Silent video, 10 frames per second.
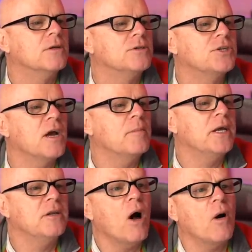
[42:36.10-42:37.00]

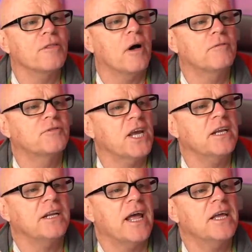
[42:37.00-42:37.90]
Jamie, no, I've
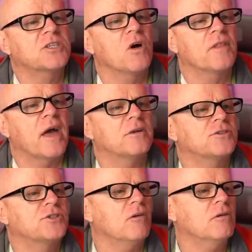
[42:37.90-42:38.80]
said it has got
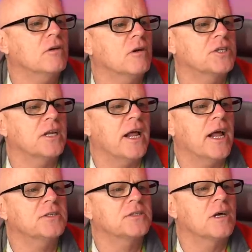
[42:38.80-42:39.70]
that, Gerald. I said it
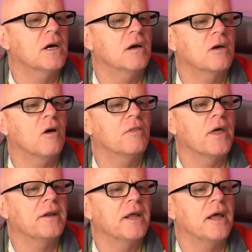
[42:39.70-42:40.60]
has got
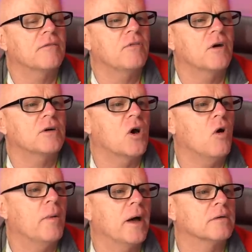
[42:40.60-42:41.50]
that now, the focus
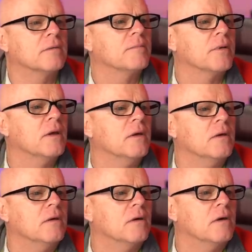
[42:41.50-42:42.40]
hole button.
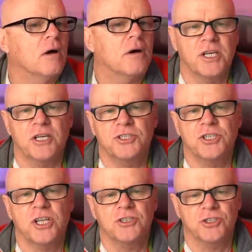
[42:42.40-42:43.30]
I said it
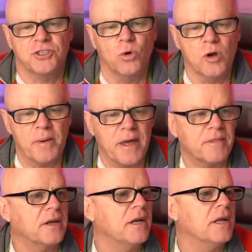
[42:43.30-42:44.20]
just doesn't talk about
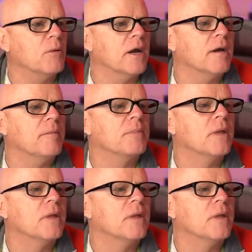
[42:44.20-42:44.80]
that anywhere.